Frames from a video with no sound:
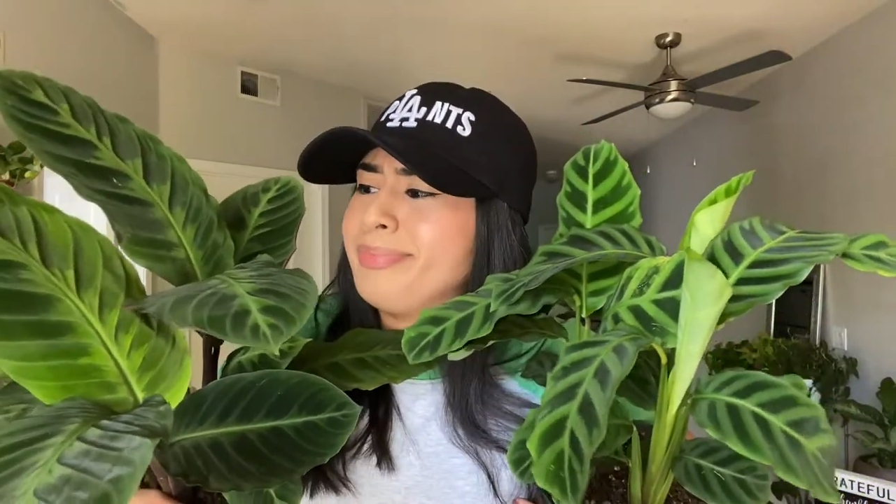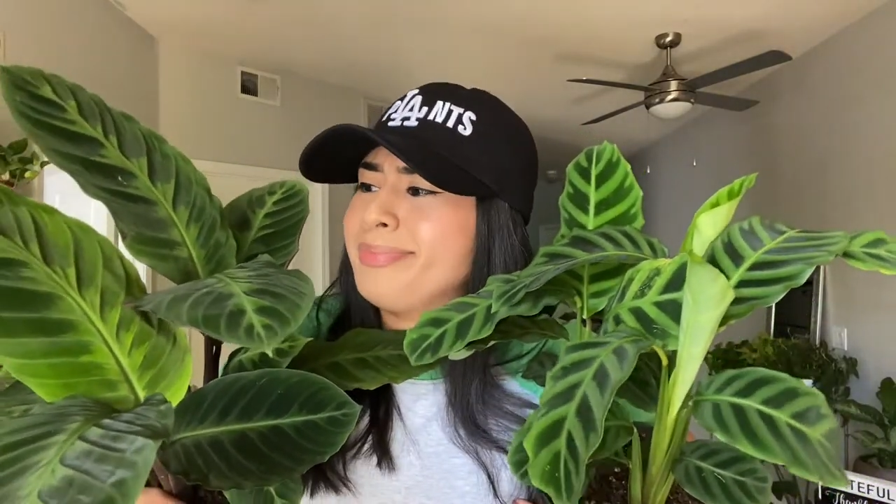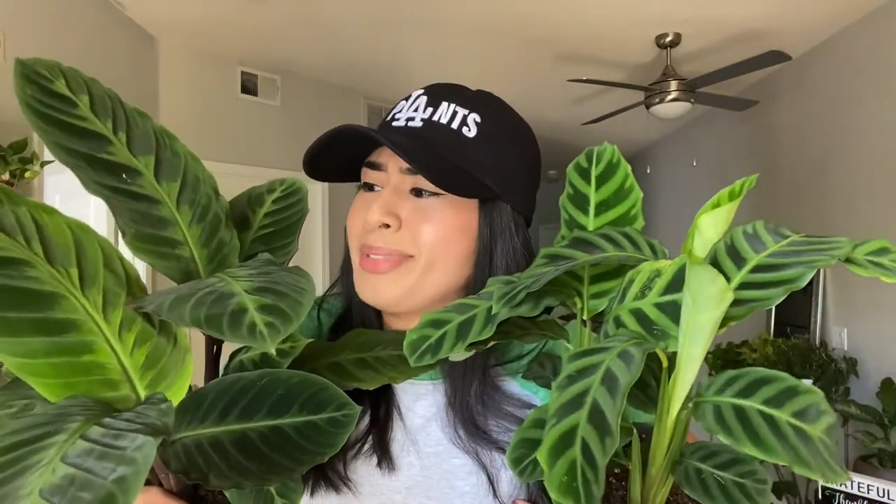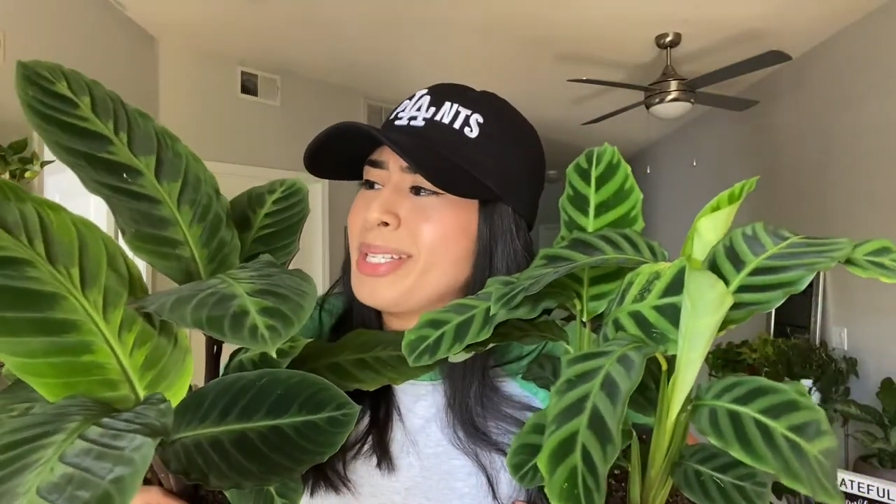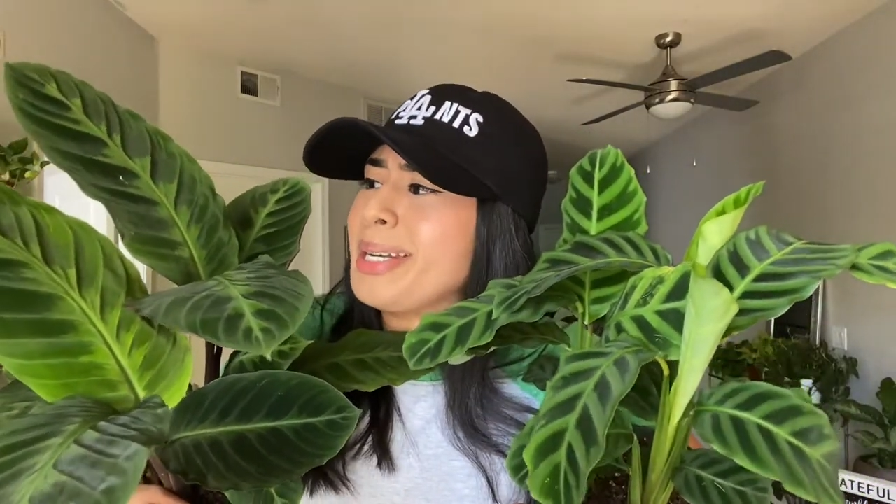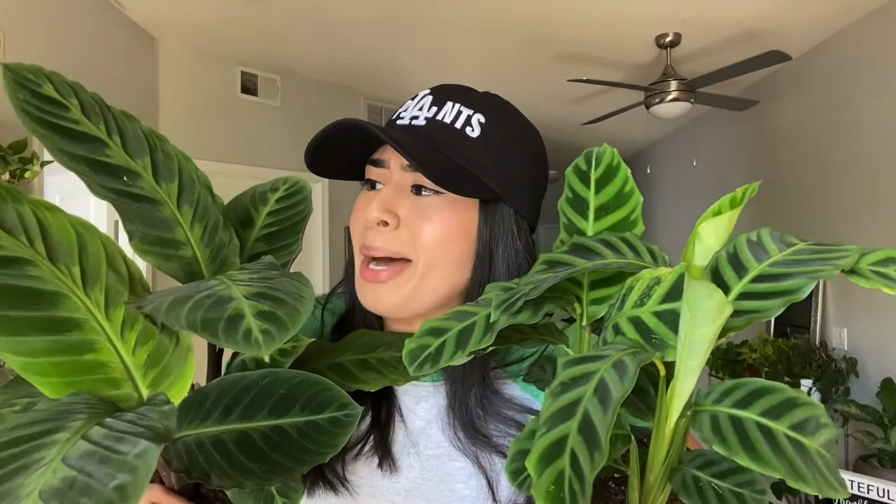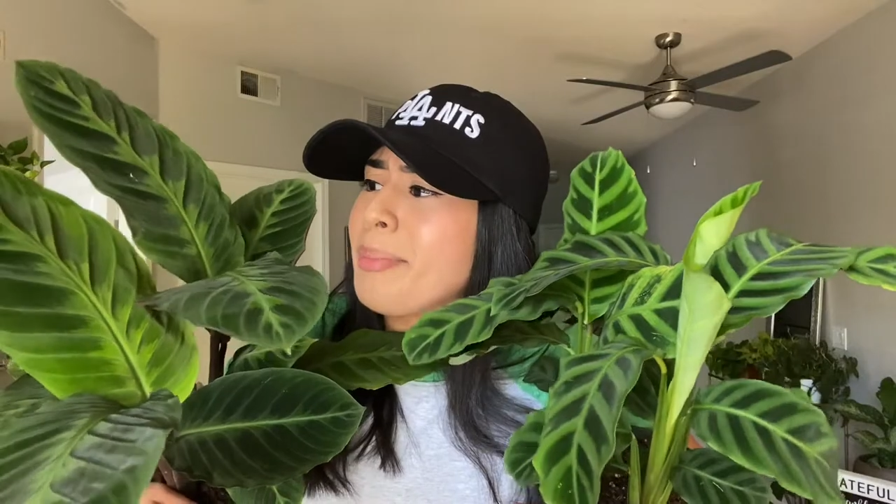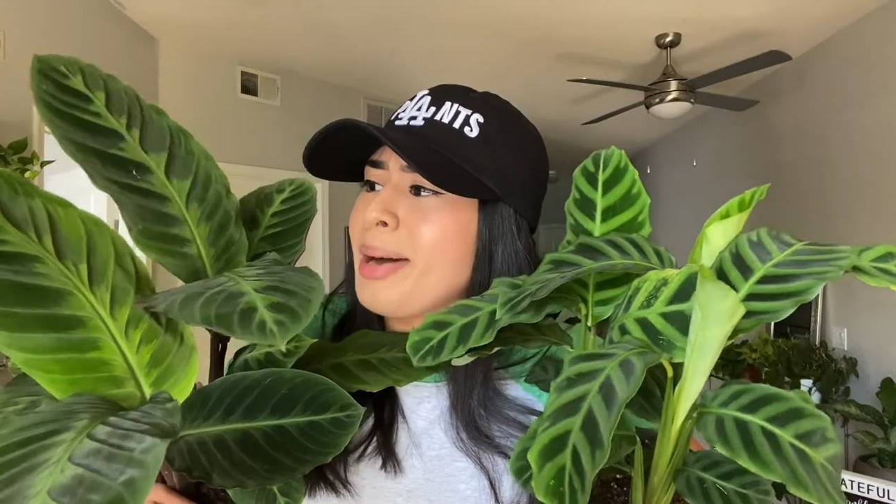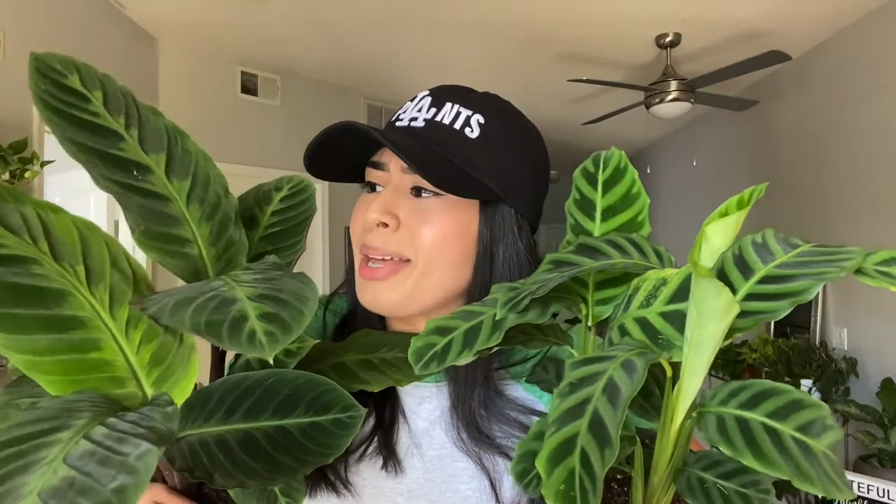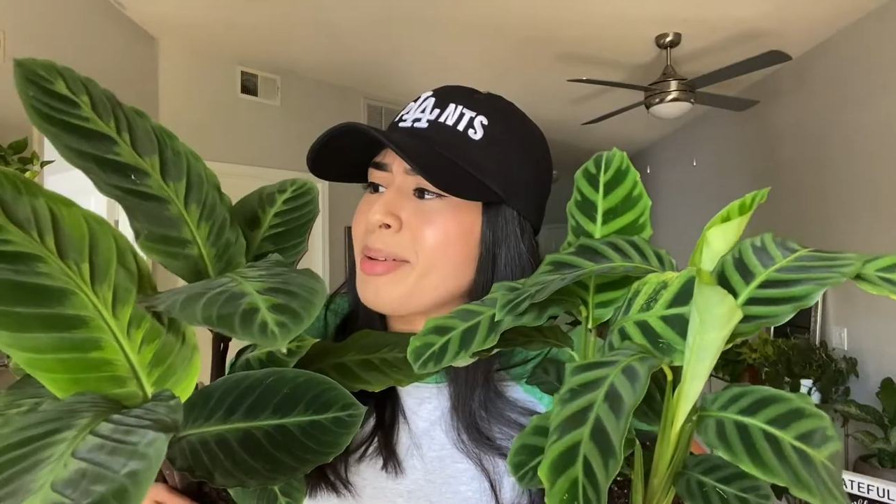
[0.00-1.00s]
do not
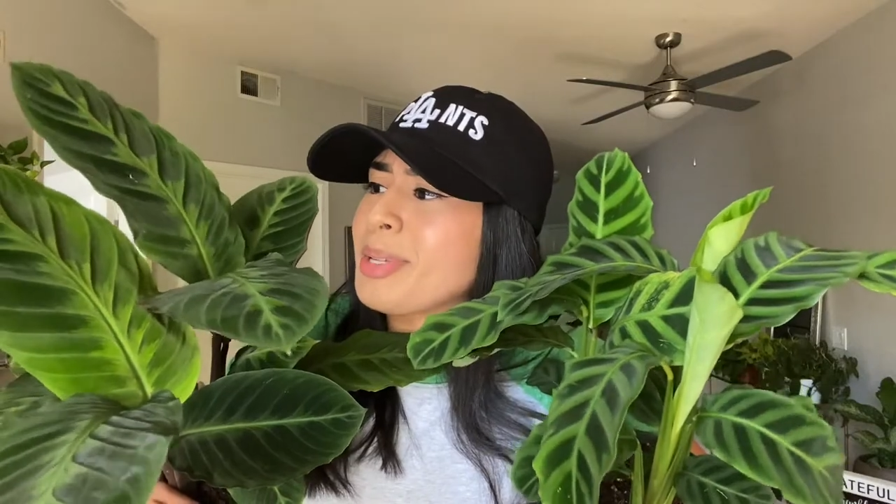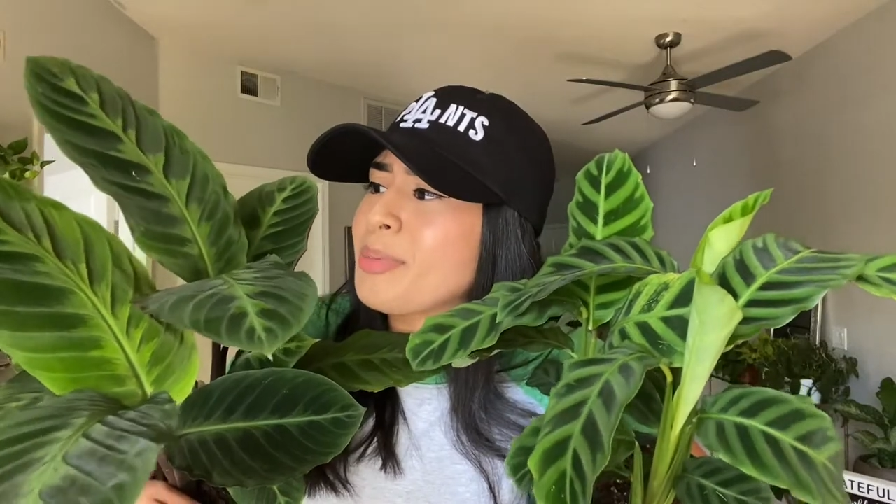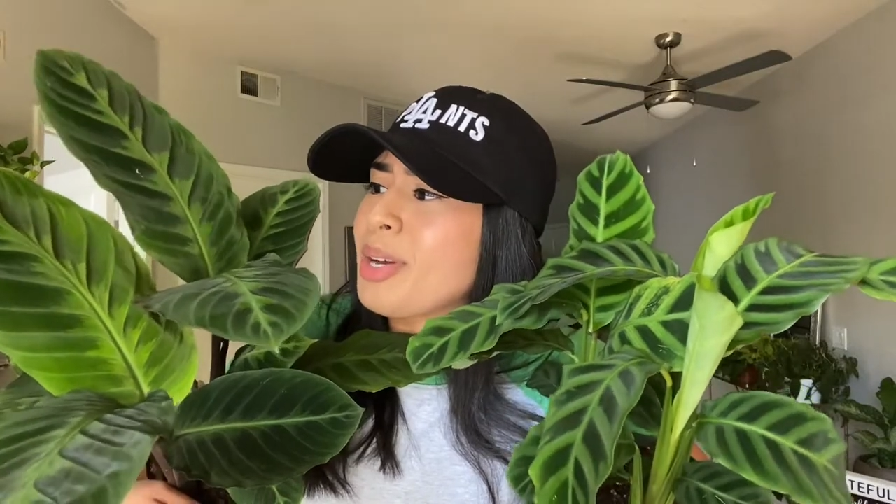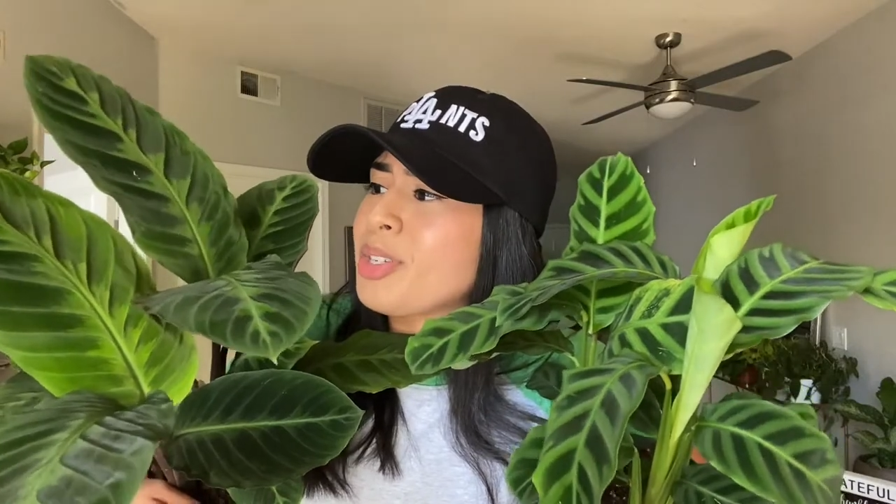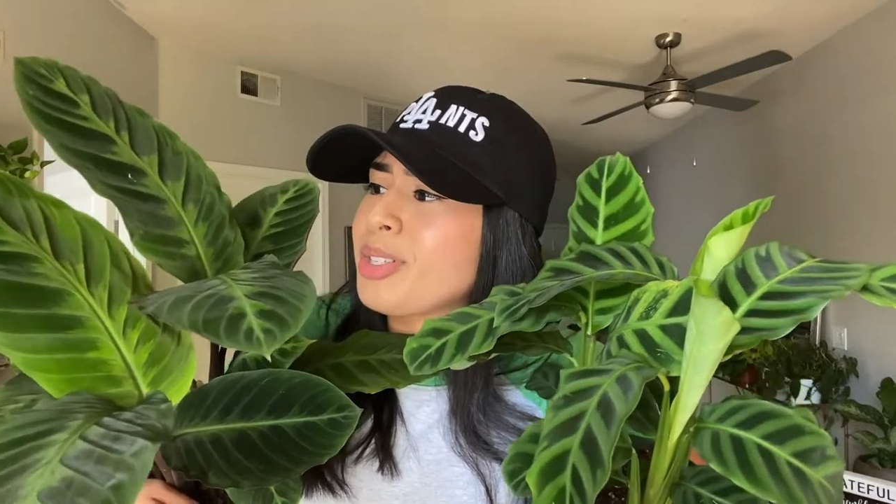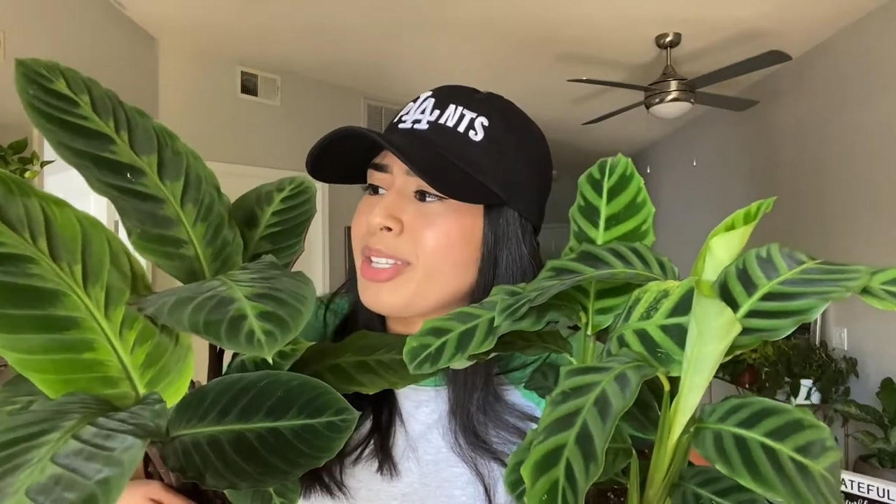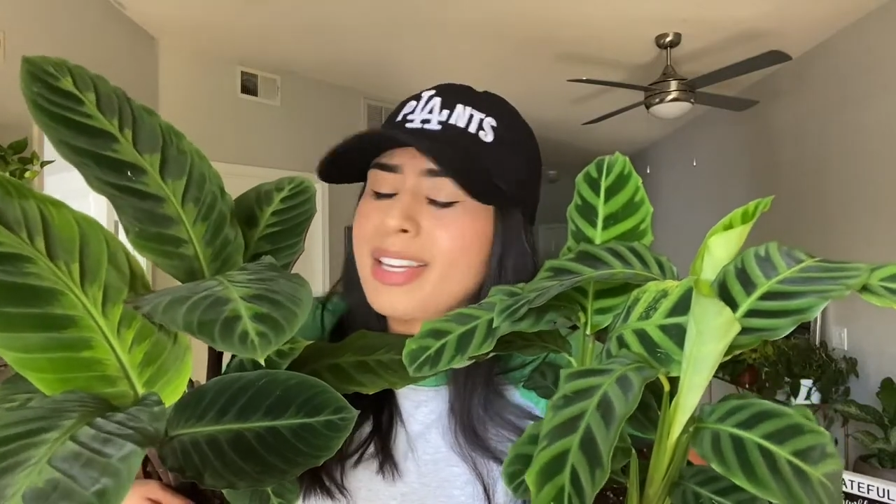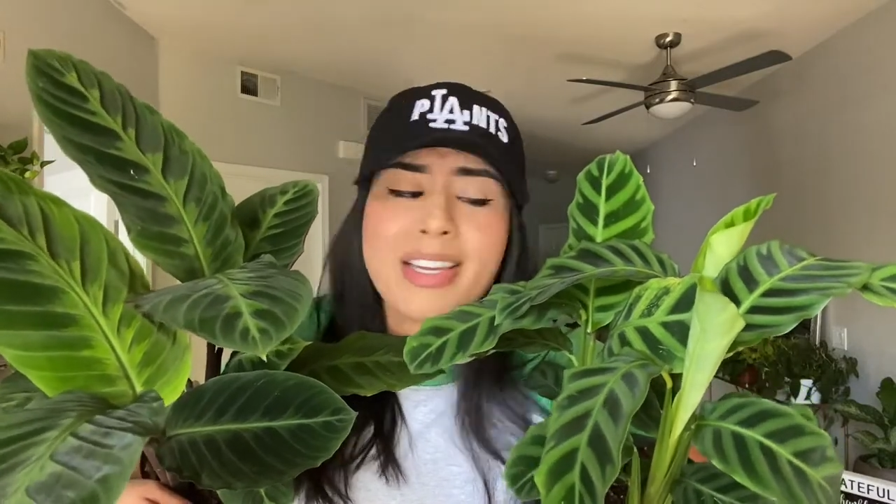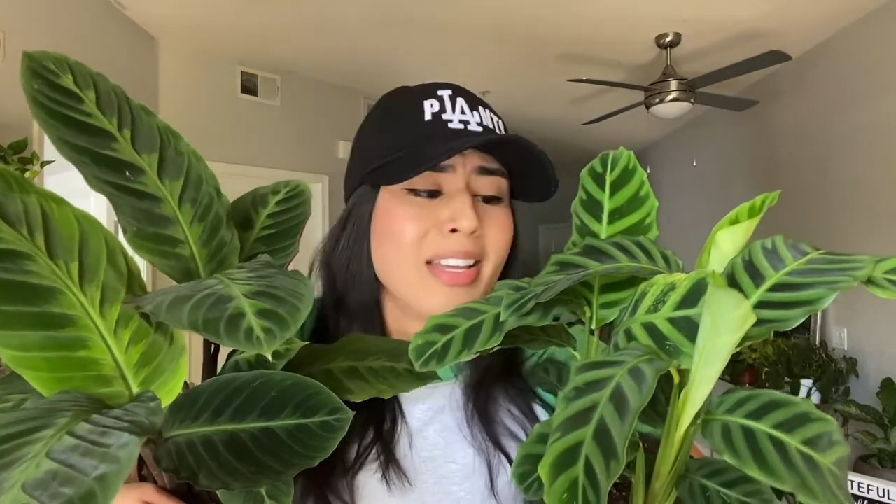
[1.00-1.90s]
buy them, especially